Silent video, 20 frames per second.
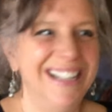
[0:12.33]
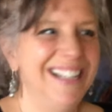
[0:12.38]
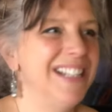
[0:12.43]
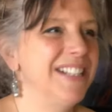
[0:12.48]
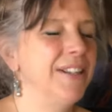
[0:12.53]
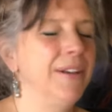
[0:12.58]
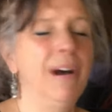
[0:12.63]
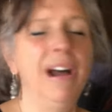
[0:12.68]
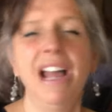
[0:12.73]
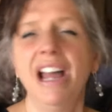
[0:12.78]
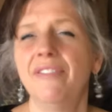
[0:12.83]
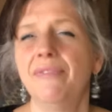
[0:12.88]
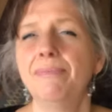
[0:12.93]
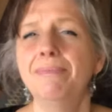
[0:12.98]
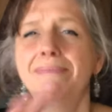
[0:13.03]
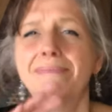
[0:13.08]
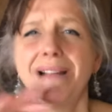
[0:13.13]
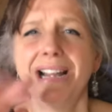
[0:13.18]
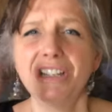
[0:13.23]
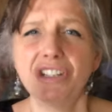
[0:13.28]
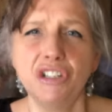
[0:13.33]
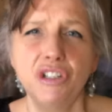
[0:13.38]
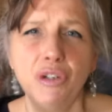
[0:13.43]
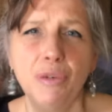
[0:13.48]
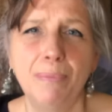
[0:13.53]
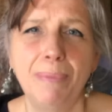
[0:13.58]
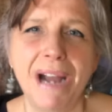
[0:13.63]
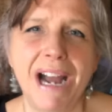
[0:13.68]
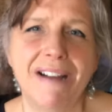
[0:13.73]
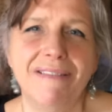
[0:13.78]
So I have magical
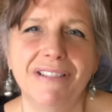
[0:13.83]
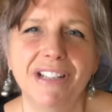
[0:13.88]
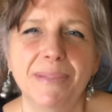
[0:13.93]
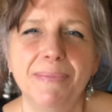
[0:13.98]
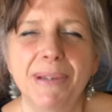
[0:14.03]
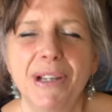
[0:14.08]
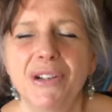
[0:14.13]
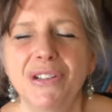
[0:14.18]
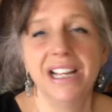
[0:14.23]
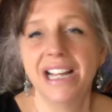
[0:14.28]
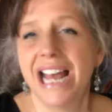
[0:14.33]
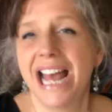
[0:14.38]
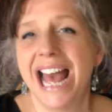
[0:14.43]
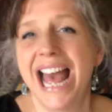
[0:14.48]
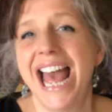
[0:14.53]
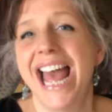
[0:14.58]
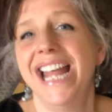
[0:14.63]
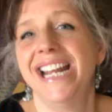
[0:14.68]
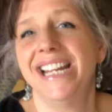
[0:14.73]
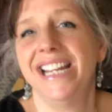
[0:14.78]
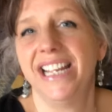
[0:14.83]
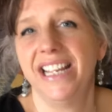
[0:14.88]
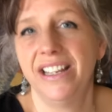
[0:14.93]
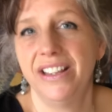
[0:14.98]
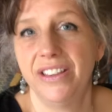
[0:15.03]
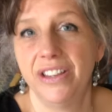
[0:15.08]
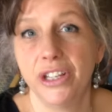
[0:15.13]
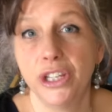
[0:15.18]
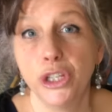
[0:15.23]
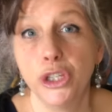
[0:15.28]
powers beyond any
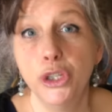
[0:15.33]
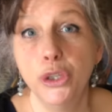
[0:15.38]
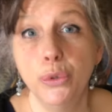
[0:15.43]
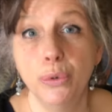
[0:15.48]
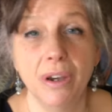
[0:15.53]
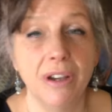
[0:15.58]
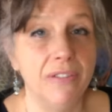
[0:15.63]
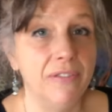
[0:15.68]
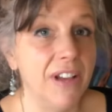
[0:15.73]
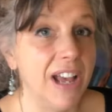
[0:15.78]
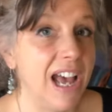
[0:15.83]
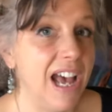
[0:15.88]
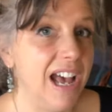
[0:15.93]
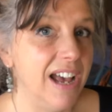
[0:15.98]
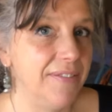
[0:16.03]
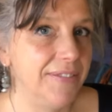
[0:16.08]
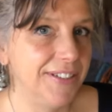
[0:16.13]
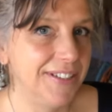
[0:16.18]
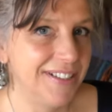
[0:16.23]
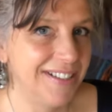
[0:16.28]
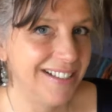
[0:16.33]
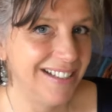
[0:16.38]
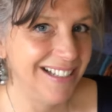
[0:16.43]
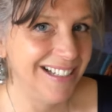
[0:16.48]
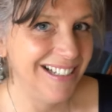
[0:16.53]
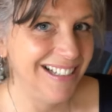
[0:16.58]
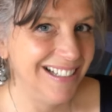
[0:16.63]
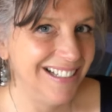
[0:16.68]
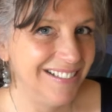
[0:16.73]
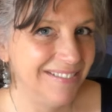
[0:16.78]
that you have ever
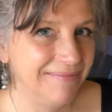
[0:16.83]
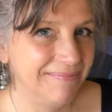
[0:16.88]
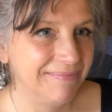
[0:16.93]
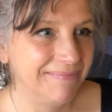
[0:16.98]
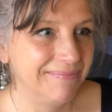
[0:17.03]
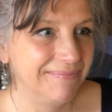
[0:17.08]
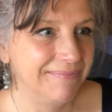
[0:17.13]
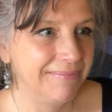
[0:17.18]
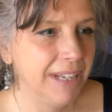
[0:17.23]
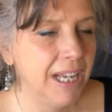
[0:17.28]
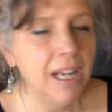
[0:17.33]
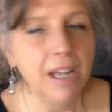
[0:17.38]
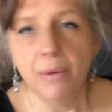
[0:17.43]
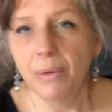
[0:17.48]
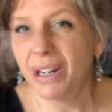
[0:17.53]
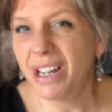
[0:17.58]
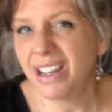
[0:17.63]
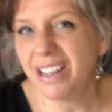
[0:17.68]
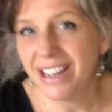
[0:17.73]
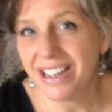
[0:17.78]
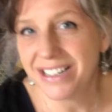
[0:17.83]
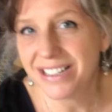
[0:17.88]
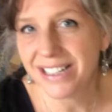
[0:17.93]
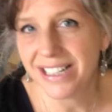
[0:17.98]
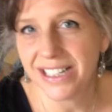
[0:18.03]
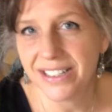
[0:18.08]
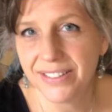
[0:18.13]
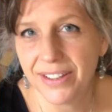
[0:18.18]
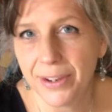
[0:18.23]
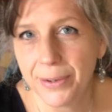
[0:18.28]
seen. Well, I like to
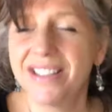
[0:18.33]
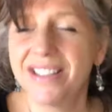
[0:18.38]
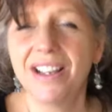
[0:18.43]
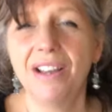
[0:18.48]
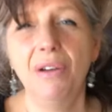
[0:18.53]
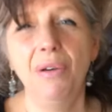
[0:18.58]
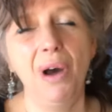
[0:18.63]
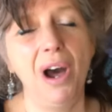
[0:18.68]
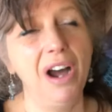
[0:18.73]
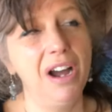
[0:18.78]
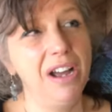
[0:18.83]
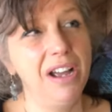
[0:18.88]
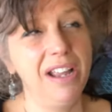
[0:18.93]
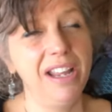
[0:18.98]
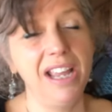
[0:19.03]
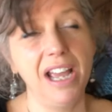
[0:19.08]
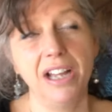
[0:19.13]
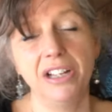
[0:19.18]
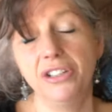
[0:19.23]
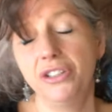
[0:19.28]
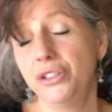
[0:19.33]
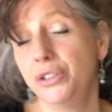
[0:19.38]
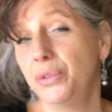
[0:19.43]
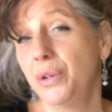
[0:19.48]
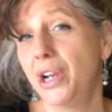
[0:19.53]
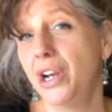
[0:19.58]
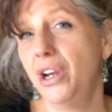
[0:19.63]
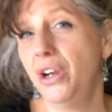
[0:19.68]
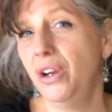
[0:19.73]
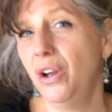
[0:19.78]
think so. So I do
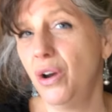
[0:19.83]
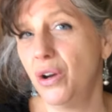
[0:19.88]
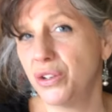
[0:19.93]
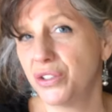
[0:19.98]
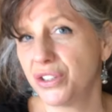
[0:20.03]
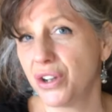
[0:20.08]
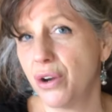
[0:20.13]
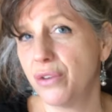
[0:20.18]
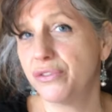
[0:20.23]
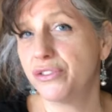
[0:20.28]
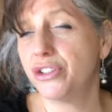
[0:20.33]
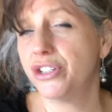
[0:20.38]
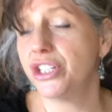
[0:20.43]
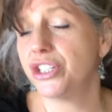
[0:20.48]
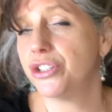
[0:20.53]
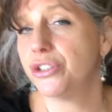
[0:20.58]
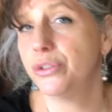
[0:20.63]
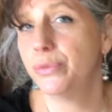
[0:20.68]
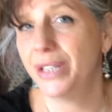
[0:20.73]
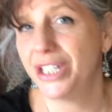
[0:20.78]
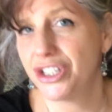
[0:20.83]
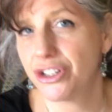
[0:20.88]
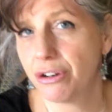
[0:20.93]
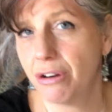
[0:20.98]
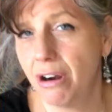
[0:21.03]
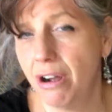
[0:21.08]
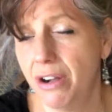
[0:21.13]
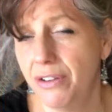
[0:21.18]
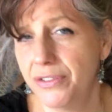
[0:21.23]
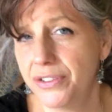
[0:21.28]
a lot of traditional
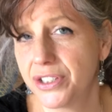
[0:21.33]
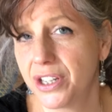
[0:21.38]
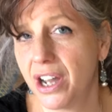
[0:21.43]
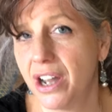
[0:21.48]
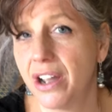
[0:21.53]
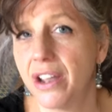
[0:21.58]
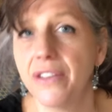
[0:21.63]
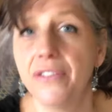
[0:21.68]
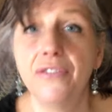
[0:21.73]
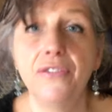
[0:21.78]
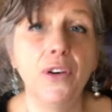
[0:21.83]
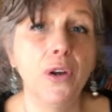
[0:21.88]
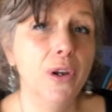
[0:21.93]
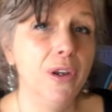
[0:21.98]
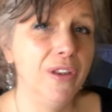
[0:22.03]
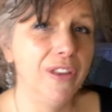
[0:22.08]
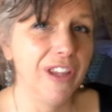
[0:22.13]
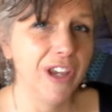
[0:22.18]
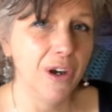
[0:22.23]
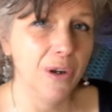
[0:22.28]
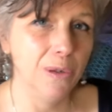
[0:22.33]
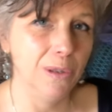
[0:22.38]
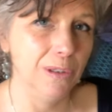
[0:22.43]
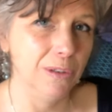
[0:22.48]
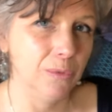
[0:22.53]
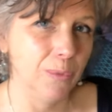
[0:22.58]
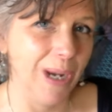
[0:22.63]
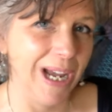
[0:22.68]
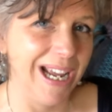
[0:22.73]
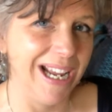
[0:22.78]
witchcraft. I follow the
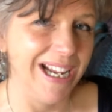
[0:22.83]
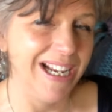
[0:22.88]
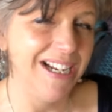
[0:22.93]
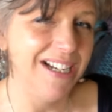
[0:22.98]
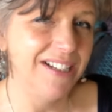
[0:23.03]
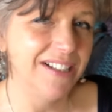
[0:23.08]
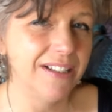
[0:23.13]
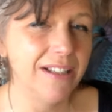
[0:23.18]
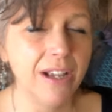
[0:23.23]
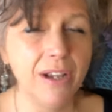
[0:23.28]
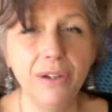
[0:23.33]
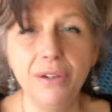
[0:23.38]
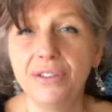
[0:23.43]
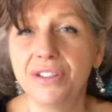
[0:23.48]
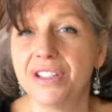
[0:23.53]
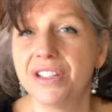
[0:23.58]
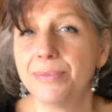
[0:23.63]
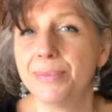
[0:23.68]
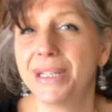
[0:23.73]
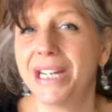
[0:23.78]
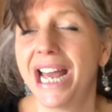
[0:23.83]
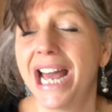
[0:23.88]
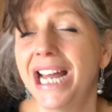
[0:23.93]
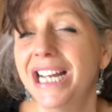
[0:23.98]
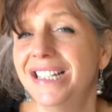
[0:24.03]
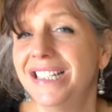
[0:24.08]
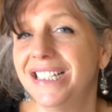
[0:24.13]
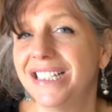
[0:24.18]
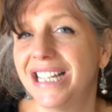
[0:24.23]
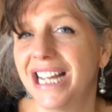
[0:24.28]
old ways, those that have been
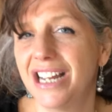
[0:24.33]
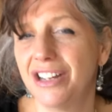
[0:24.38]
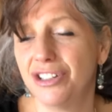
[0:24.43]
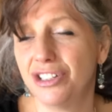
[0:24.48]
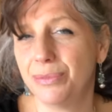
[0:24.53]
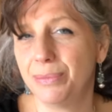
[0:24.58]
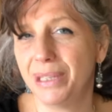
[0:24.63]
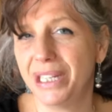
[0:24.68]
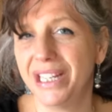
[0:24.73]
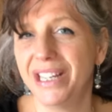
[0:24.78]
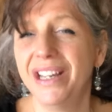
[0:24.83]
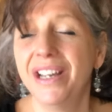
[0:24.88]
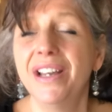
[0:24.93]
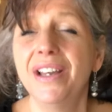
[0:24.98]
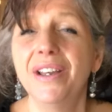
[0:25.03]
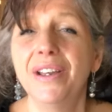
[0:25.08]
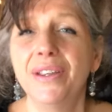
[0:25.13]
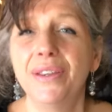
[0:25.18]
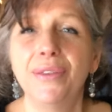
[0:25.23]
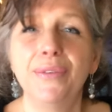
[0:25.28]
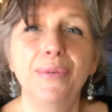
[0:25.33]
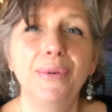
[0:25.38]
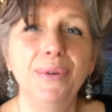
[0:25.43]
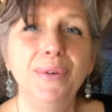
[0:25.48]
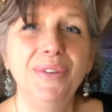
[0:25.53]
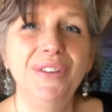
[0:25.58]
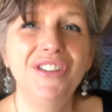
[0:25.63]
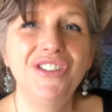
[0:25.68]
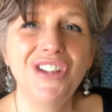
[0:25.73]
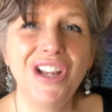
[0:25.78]
handed down to me
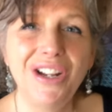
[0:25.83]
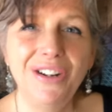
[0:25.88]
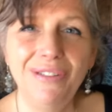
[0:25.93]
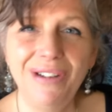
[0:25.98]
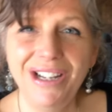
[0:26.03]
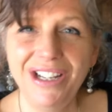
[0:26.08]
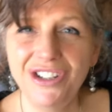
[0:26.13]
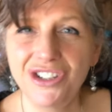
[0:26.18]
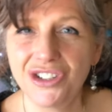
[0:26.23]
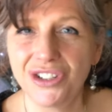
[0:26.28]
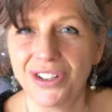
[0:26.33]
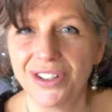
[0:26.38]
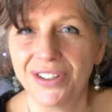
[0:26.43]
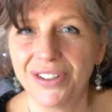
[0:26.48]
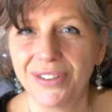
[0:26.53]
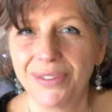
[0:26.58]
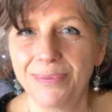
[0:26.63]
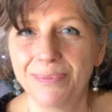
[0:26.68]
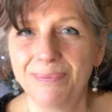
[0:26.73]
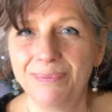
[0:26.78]
through the generations.